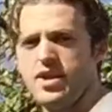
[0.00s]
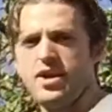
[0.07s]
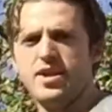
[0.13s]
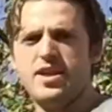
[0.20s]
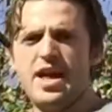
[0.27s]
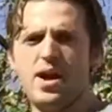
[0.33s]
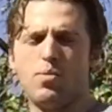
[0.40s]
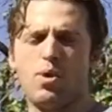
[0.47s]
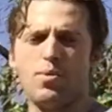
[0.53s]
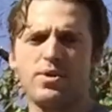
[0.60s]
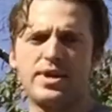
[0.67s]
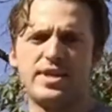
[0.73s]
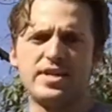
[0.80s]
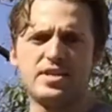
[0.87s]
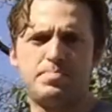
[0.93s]
Now, what we're
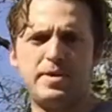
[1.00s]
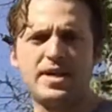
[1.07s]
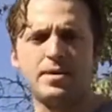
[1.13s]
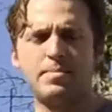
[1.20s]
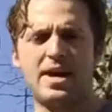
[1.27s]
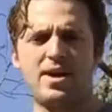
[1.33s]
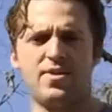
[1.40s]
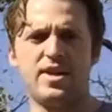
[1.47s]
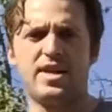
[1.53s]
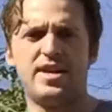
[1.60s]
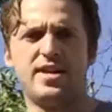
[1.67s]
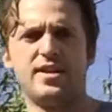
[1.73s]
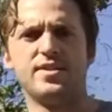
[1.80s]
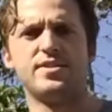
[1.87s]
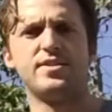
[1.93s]
going to speak about
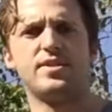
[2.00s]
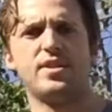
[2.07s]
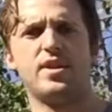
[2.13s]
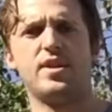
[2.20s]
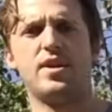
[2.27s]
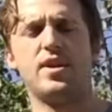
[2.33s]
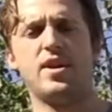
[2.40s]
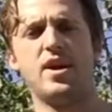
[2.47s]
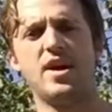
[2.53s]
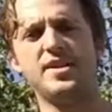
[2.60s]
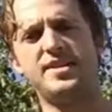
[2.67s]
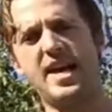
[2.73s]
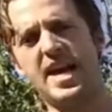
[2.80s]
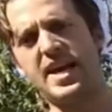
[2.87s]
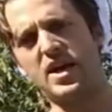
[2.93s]
is a
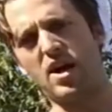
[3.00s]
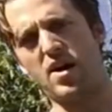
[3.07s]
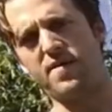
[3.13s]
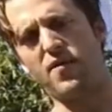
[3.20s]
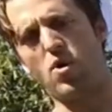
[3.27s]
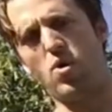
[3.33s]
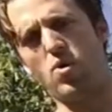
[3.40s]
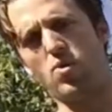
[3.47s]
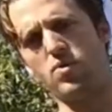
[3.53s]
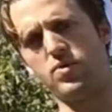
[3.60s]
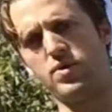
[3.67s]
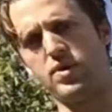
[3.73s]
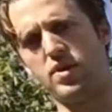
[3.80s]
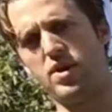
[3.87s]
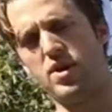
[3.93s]
takeoff
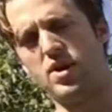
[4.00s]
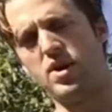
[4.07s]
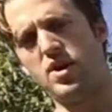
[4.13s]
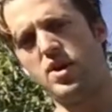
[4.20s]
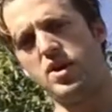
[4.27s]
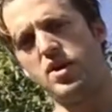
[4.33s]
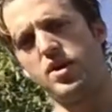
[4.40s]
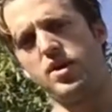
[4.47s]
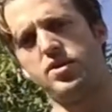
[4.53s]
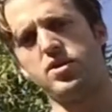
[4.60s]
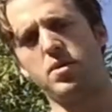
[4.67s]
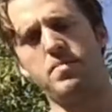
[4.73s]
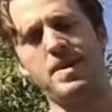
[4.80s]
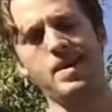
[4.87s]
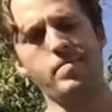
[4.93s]
hold.
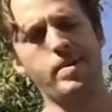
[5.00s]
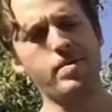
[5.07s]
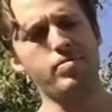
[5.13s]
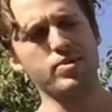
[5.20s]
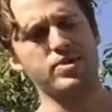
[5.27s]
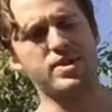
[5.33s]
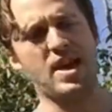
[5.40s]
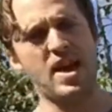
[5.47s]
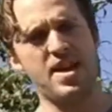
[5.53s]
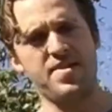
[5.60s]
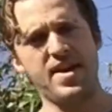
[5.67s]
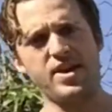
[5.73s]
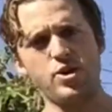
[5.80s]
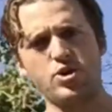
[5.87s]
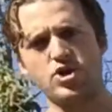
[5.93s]
So many people say
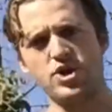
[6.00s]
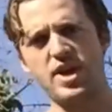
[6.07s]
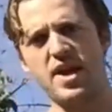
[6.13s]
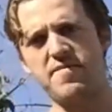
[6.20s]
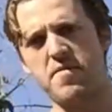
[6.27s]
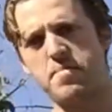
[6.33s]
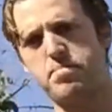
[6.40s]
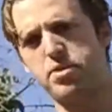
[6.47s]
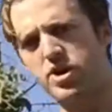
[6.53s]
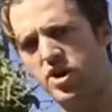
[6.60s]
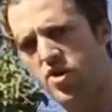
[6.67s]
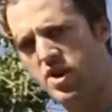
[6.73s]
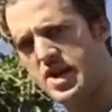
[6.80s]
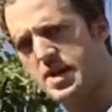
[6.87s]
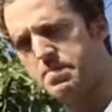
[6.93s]
that you should never put
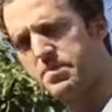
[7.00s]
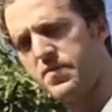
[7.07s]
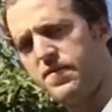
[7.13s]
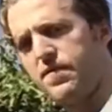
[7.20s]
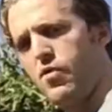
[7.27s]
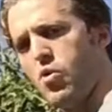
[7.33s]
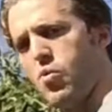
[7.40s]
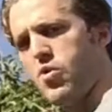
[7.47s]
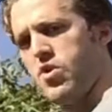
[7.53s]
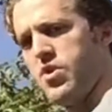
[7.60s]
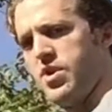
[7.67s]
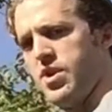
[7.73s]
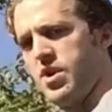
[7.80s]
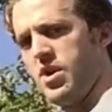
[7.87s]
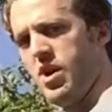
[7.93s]
your hips
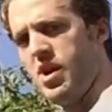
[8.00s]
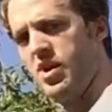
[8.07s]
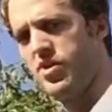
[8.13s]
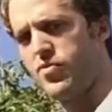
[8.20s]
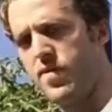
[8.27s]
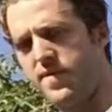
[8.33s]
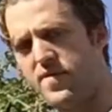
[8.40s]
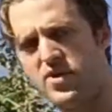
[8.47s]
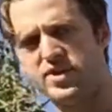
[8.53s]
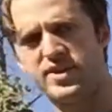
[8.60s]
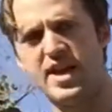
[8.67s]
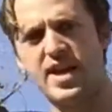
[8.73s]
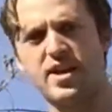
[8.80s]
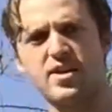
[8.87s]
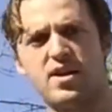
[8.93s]
forward on a reverse
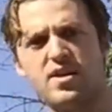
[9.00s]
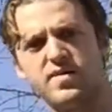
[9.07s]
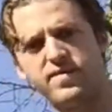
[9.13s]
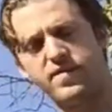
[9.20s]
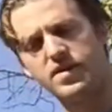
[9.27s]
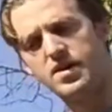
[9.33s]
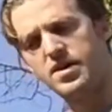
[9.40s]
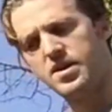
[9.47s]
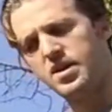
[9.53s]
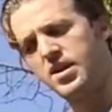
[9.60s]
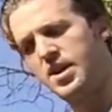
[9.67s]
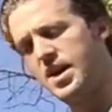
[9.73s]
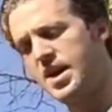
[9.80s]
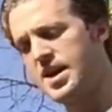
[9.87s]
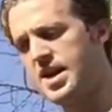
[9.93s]
takeoff.
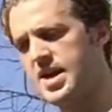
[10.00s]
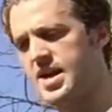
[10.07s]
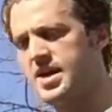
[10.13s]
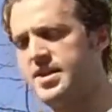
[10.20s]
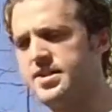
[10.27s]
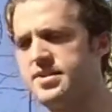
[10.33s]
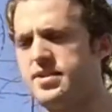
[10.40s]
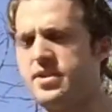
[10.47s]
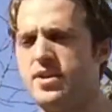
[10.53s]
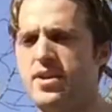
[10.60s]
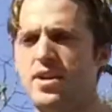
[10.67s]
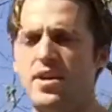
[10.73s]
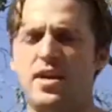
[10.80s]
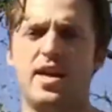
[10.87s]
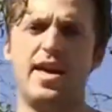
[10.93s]
And
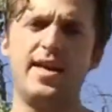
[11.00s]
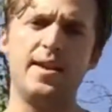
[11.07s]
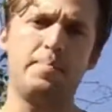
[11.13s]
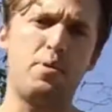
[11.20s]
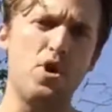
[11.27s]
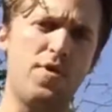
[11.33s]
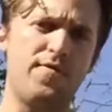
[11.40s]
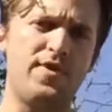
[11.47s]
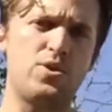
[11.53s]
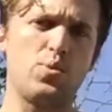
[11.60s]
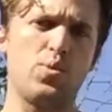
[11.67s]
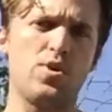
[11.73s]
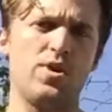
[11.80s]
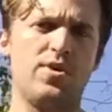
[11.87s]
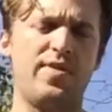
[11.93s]
in a perfect
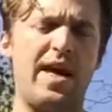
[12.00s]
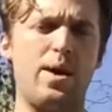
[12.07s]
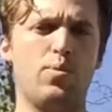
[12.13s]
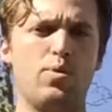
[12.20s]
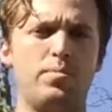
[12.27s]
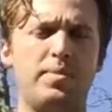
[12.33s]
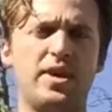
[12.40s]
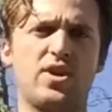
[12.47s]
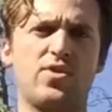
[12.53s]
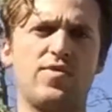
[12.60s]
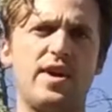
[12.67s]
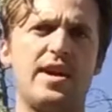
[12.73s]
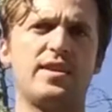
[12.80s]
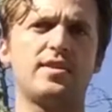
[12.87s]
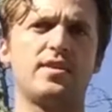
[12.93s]
world, that would be
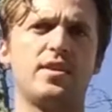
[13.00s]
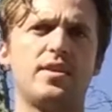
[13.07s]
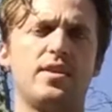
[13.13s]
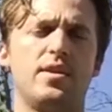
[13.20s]
correct.